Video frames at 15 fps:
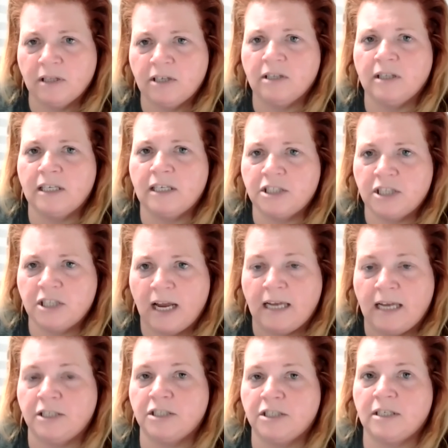literally
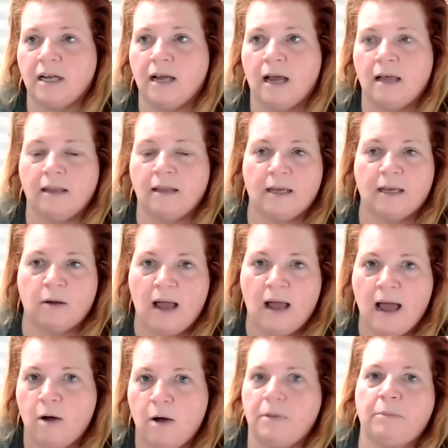changed
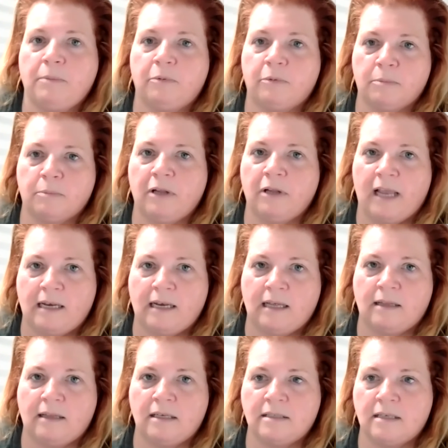how people were
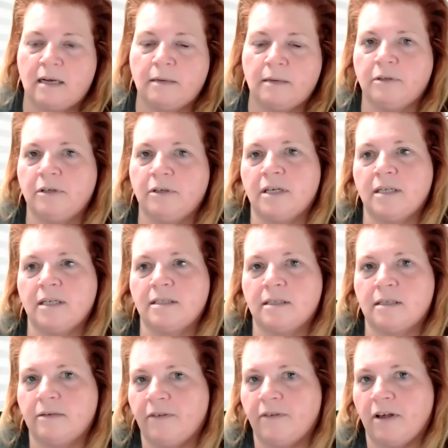planning these neighborhoods,
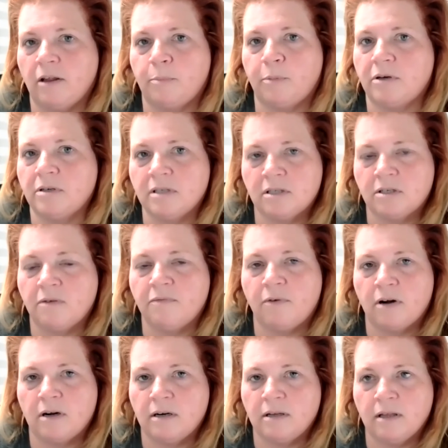the developers and so
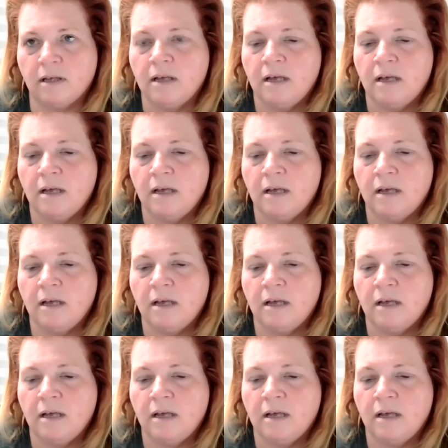forth.